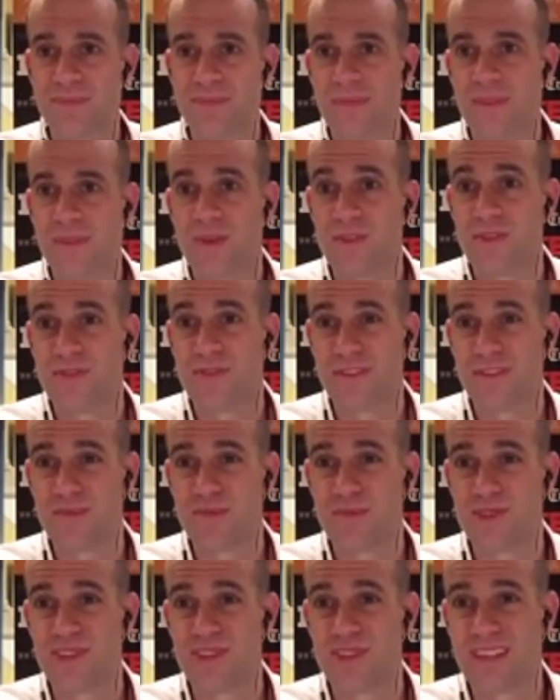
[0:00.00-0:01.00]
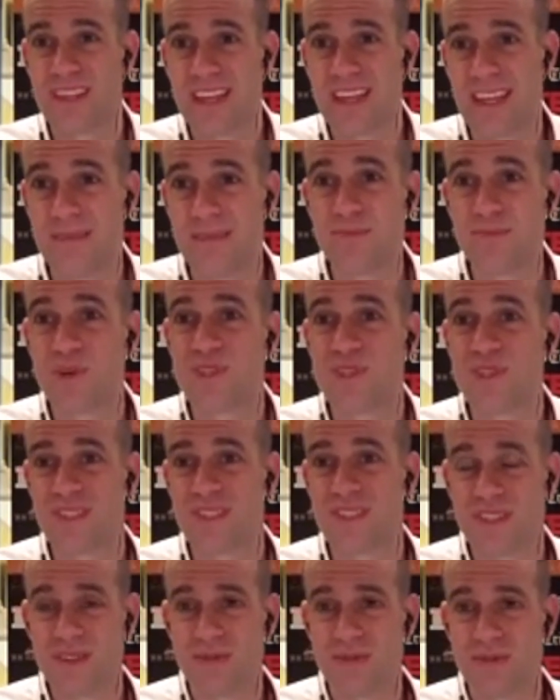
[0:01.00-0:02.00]
or 50% of the inputs
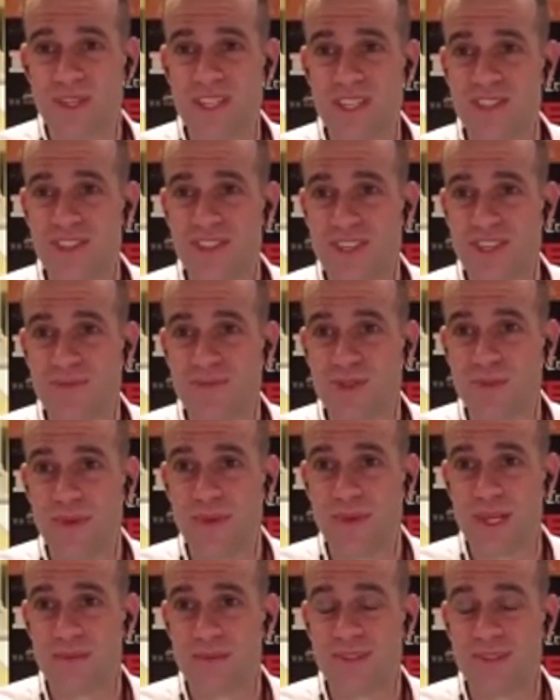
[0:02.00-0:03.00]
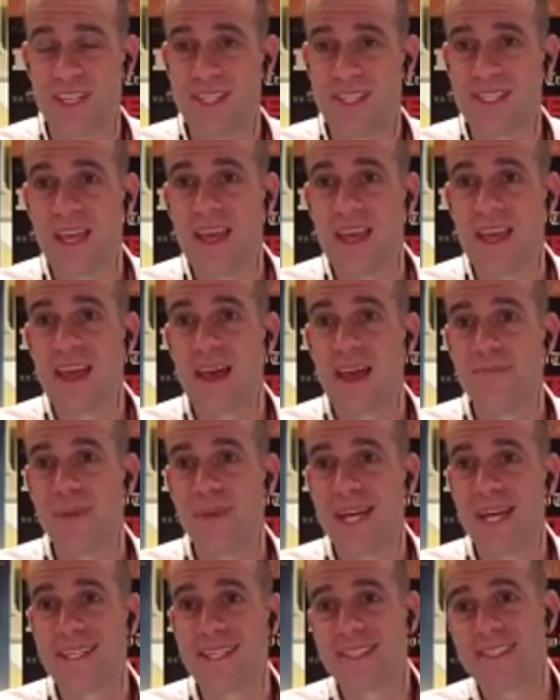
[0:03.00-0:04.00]
into the relationship to a better place. And
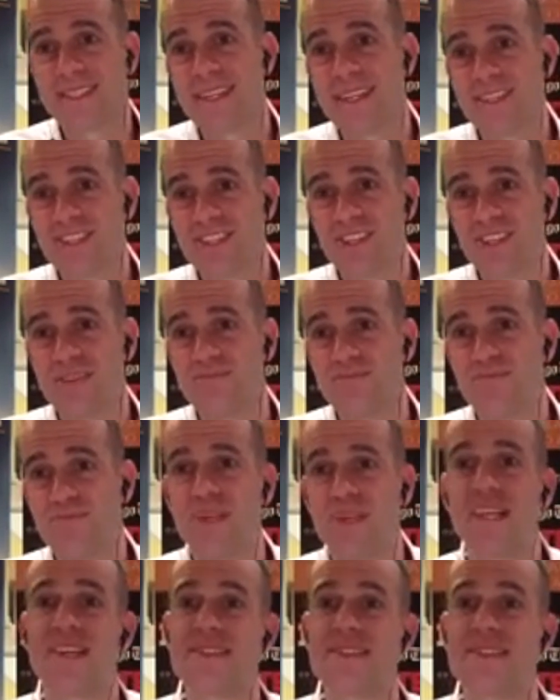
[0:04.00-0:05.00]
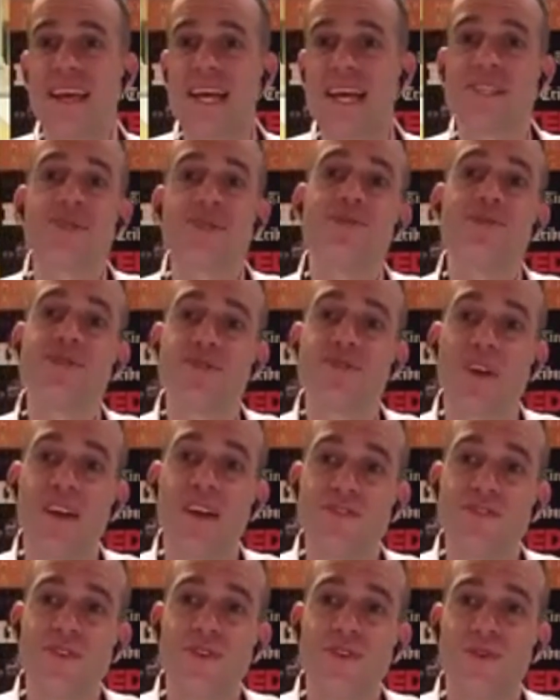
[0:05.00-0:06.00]
by extension, because that's what
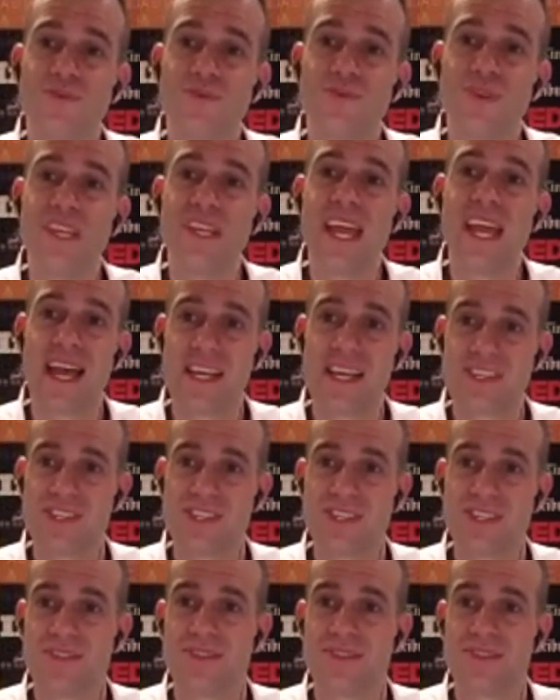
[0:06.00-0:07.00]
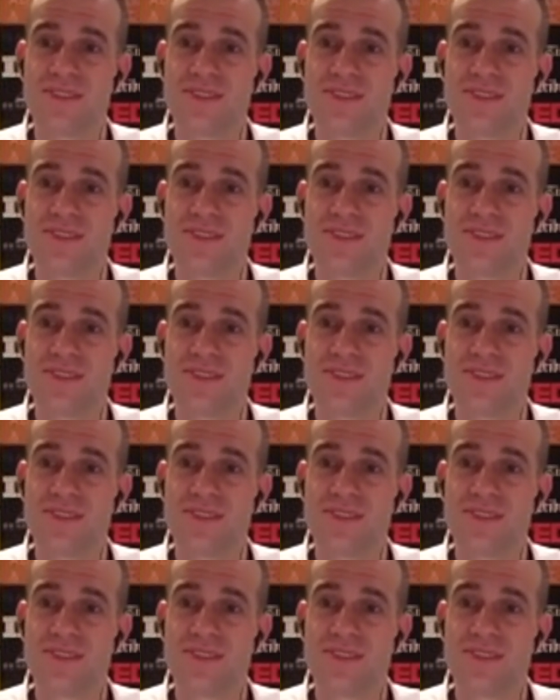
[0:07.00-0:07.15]
drives your reactions,